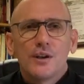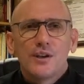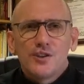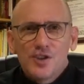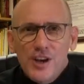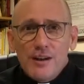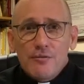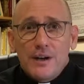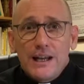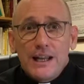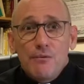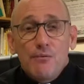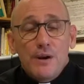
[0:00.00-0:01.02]

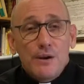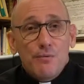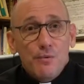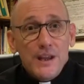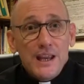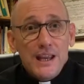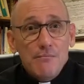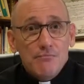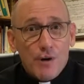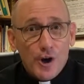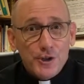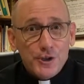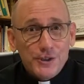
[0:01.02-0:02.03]
Generally, when we,
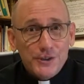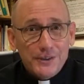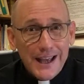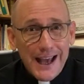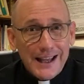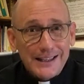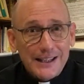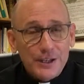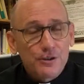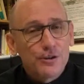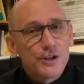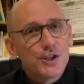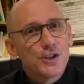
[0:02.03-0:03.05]
modern Catholic
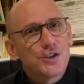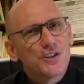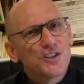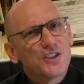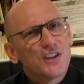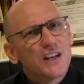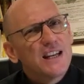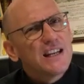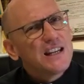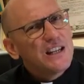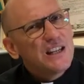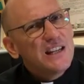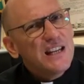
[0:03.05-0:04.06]
Christians,
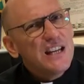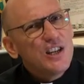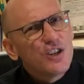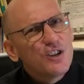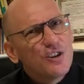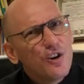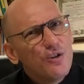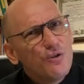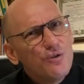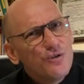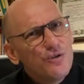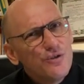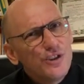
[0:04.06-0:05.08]
need to know
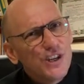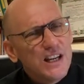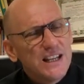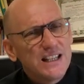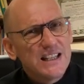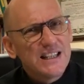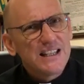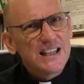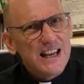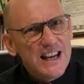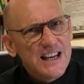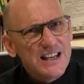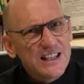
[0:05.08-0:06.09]
who Jesus
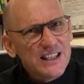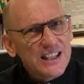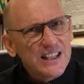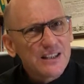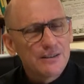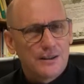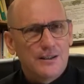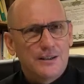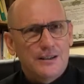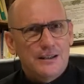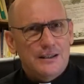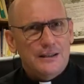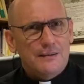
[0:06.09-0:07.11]
is,
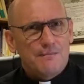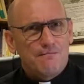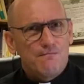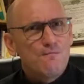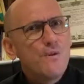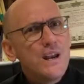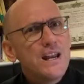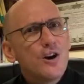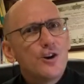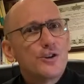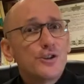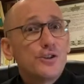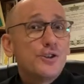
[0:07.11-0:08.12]
we go
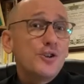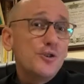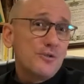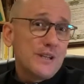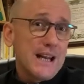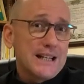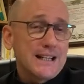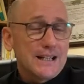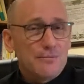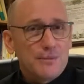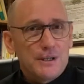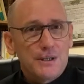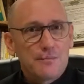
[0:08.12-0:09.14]
to the New
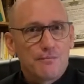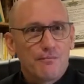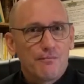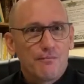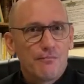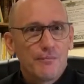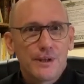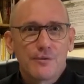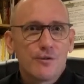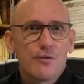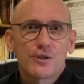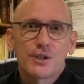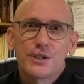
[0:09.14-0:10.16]
Testament. But of
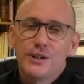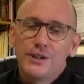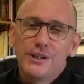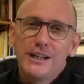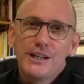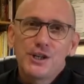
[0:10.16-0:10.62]
course, the early